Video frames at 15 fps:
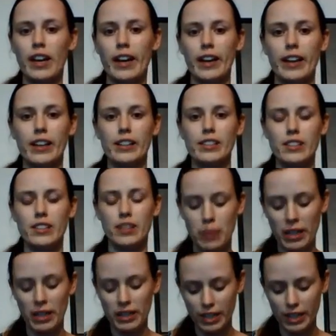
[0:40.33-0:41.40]
And the
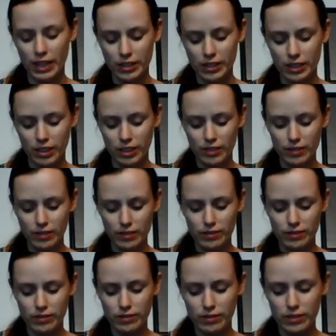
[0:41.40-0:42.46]
main character,
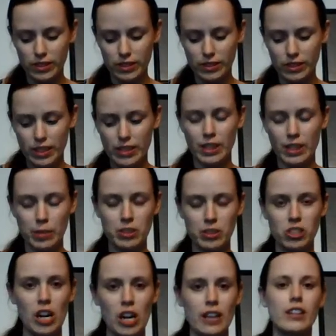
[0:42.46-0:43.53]
his name is
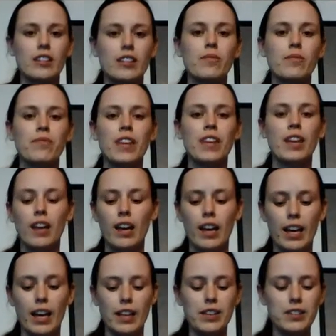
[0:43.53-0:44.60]
Jonathan,
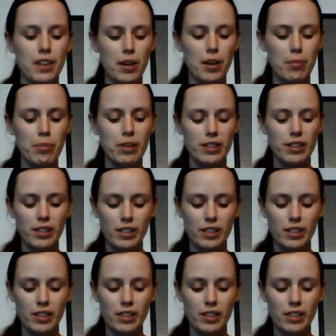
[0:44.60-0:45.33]
ends up